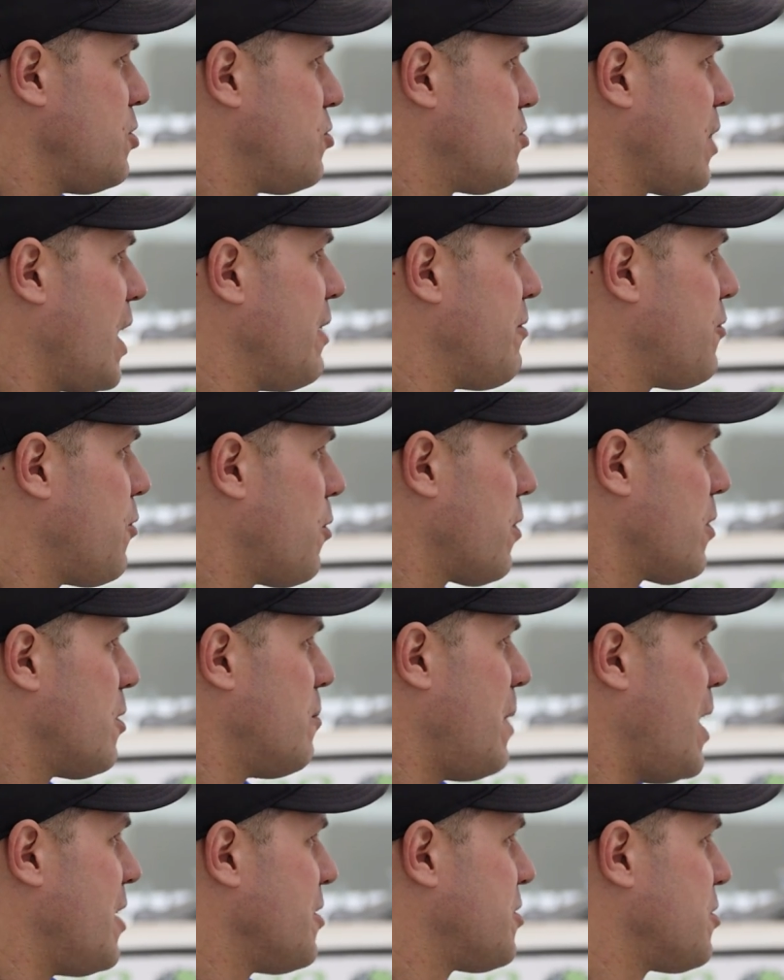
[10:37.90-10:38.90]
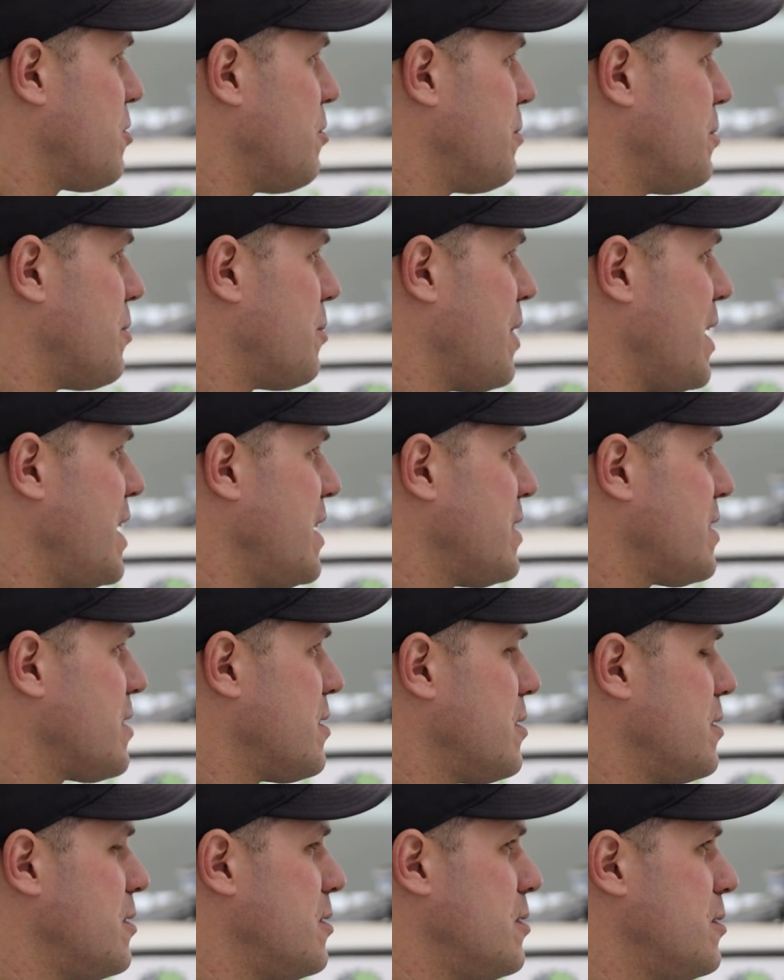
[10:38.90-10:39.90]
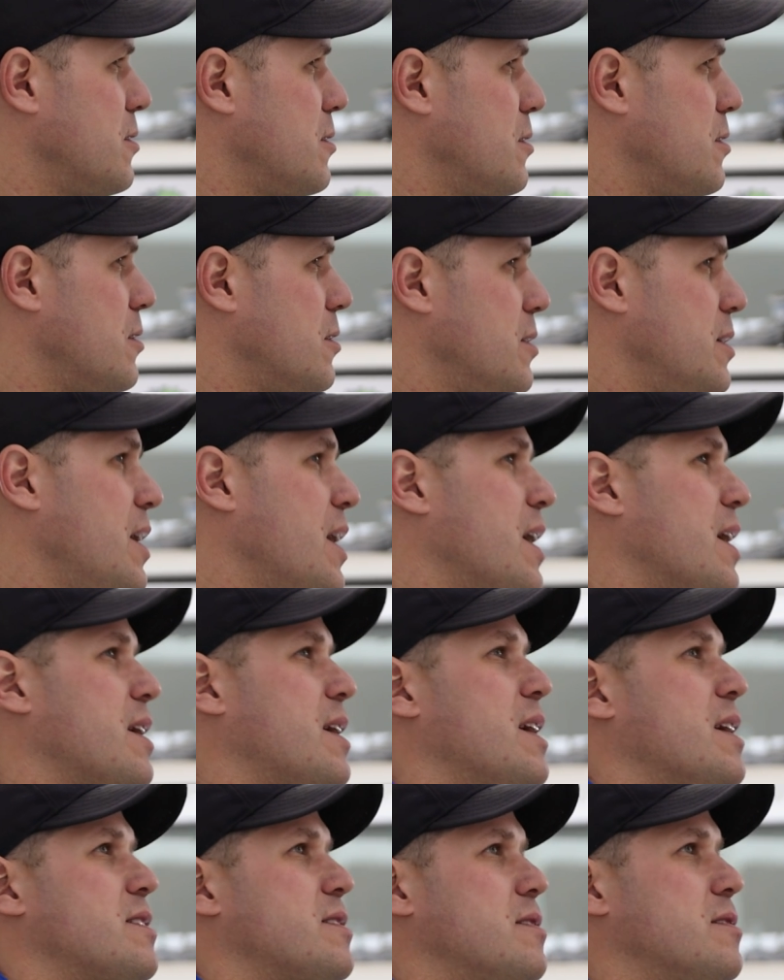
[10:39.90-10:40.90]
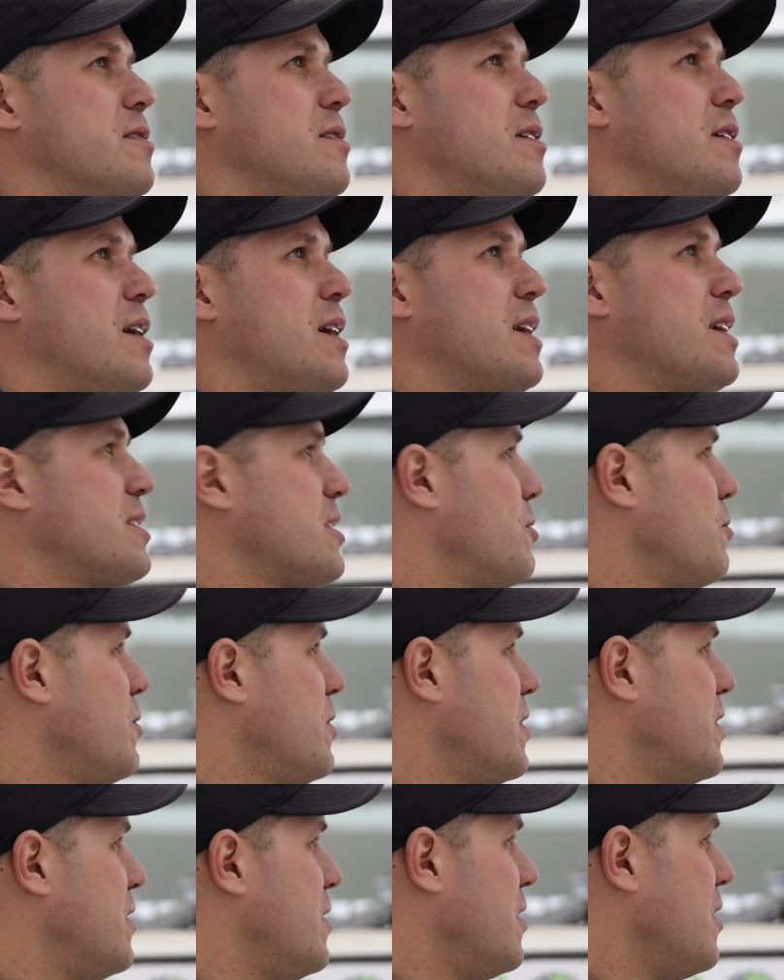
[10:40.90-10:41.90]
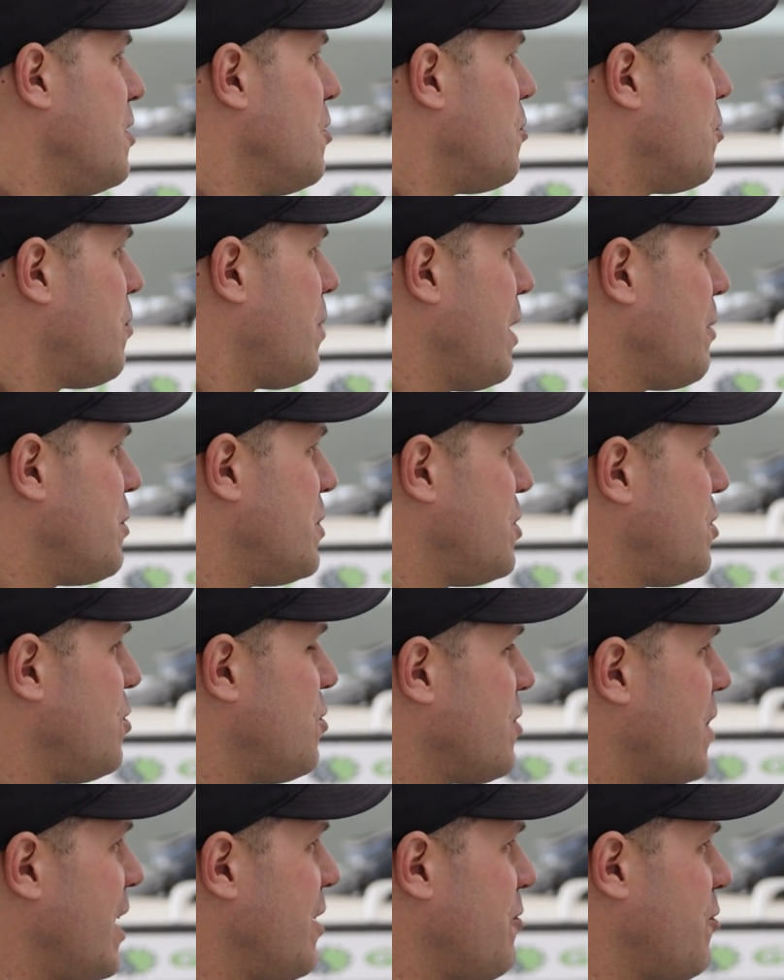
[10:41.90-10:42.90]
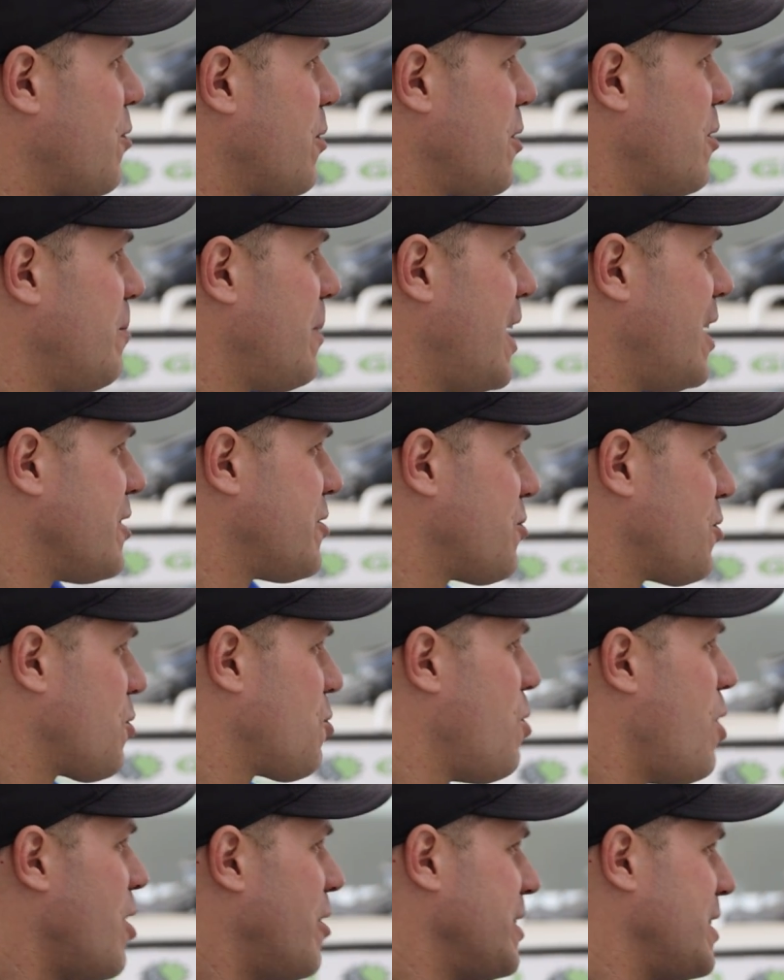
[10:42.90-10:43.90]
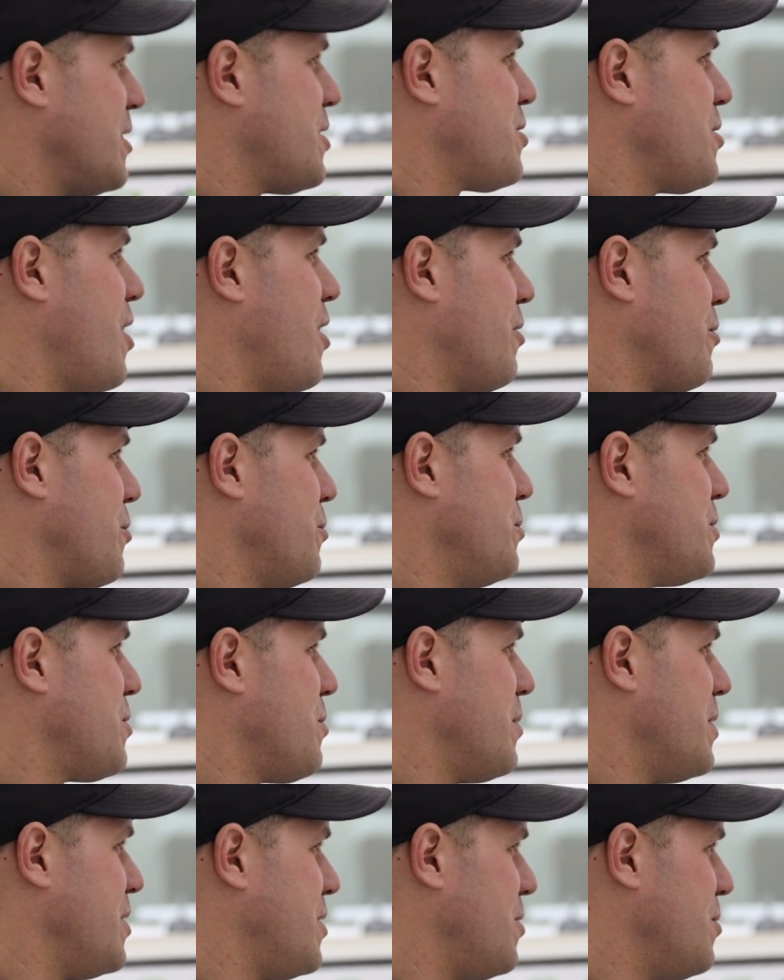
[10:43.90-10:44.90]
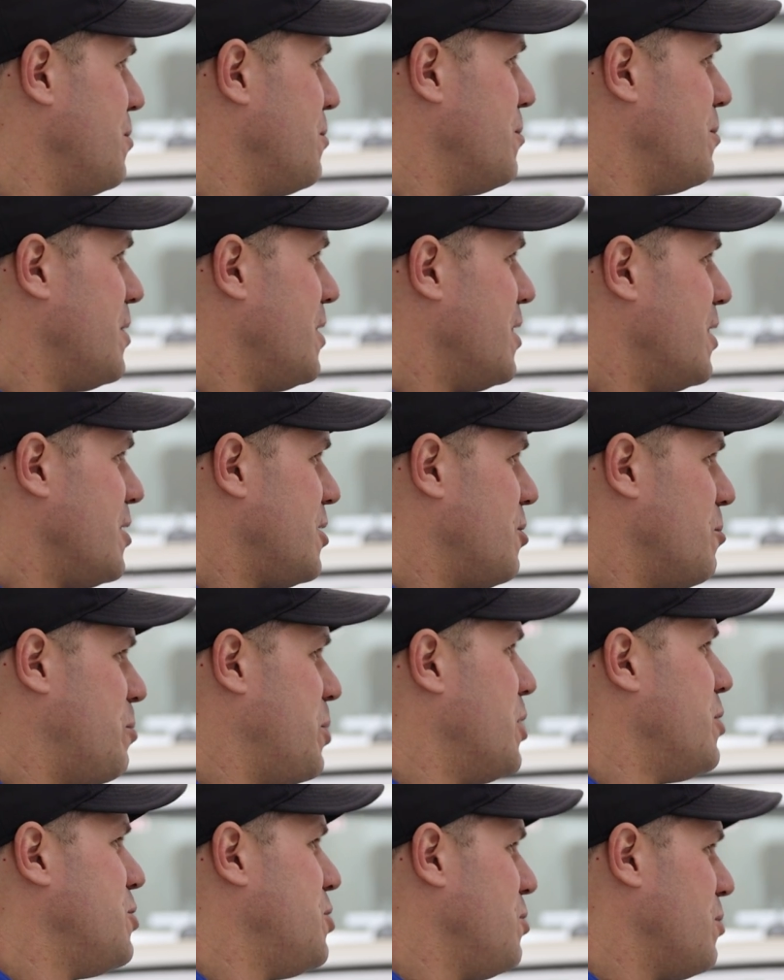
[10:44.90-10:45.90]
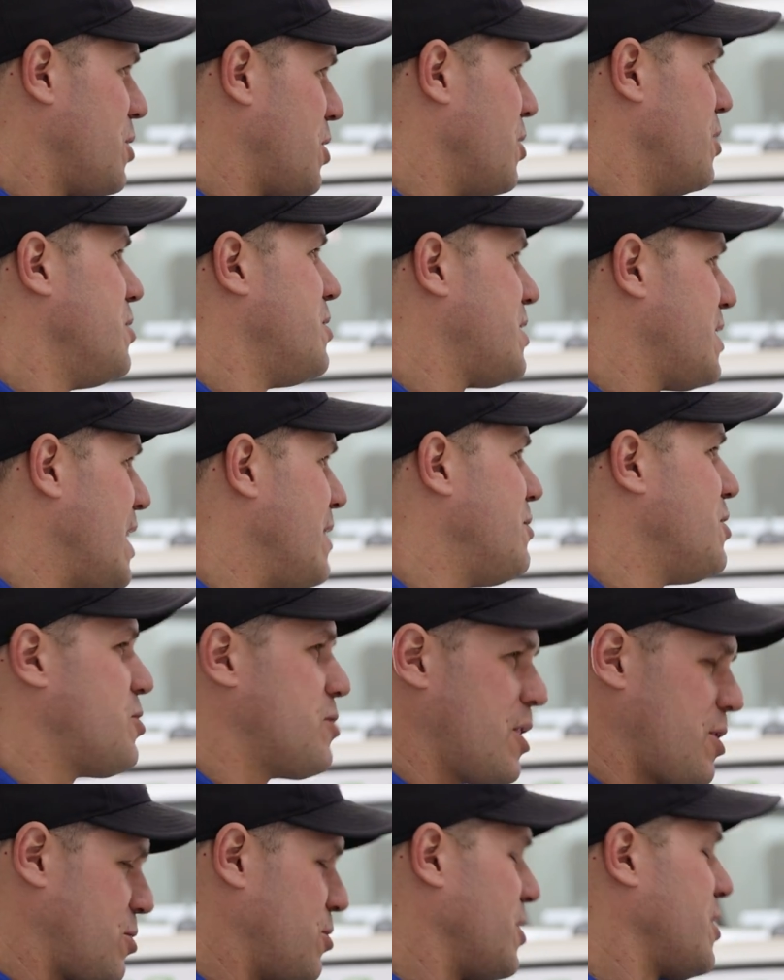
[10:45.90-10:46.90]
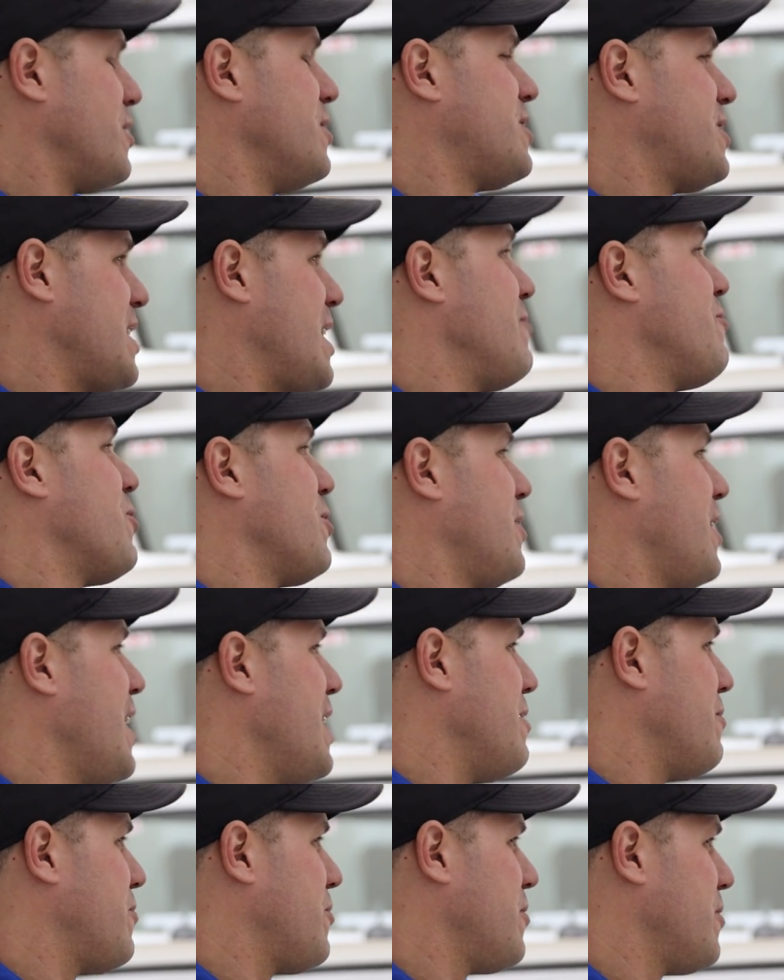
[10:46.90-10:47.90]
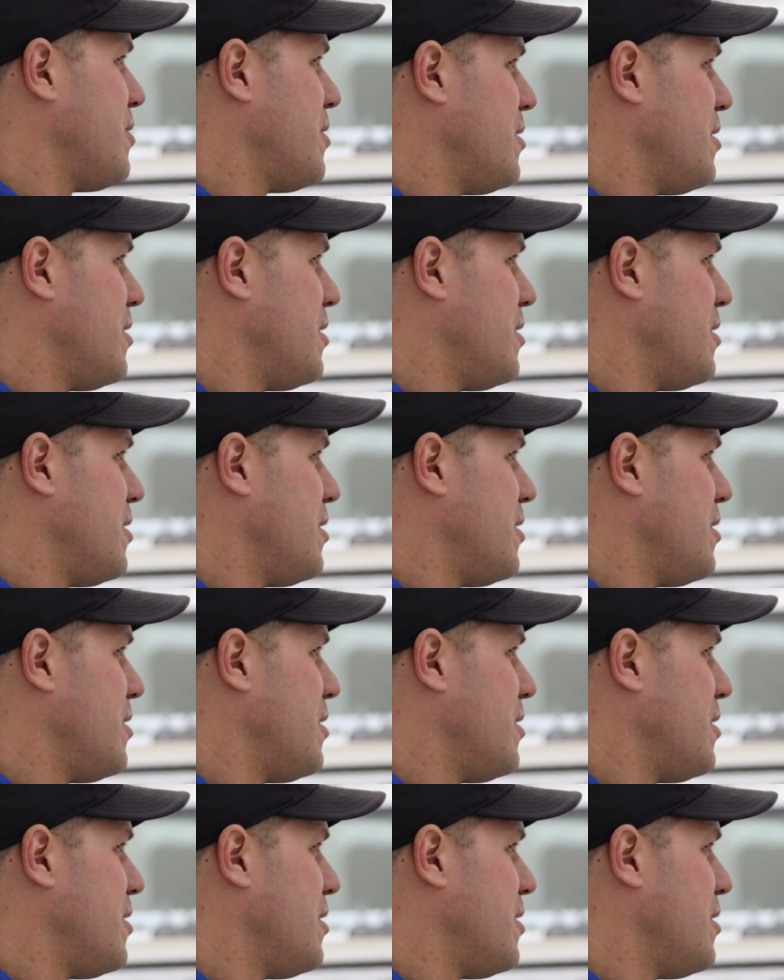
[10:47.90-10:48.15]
you drive 400 miles to go to a race? Yeah, I guess I would. Well, why wouldn't you drive 400 miles for a quality installer who's going to build you a good safety structure that could save your life?